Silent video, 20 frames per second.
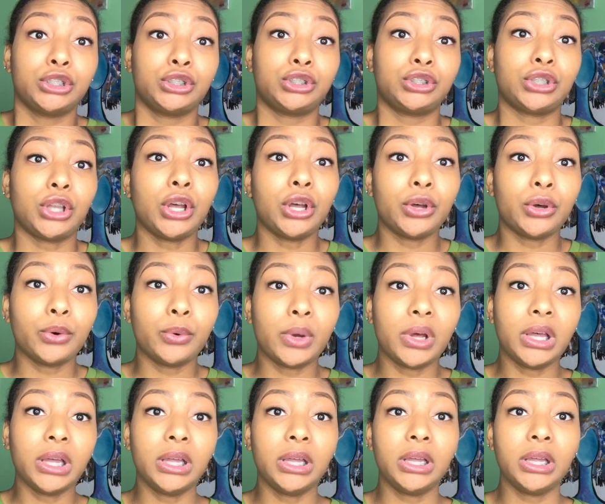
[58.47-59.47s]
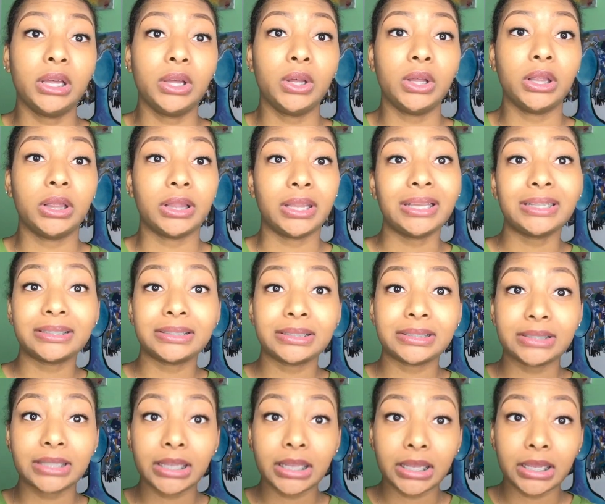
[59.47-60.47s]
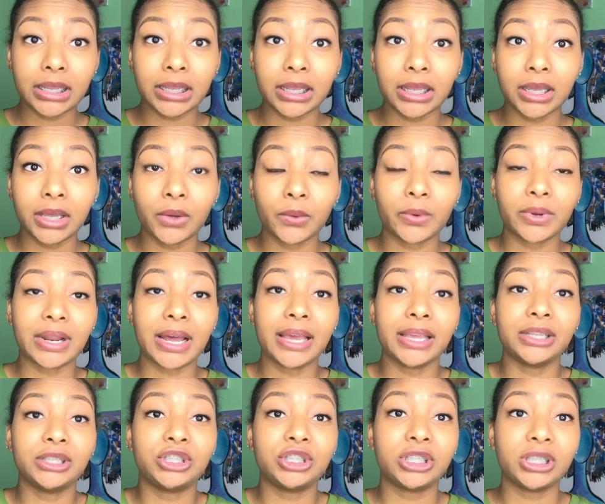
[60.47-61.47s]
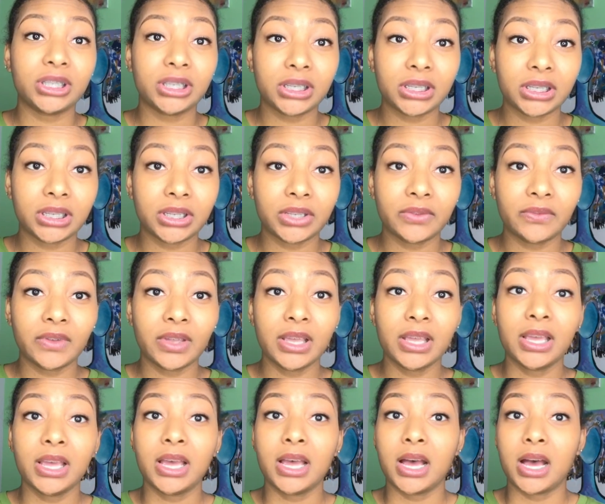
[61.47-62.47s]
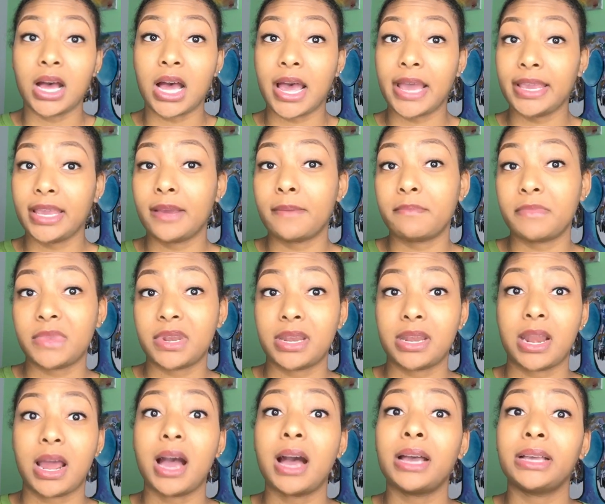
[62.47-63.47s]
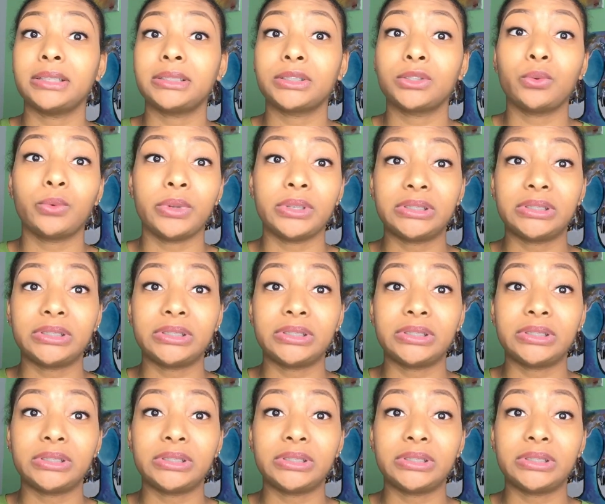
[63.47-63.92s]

So let's see what I achieve. I am not going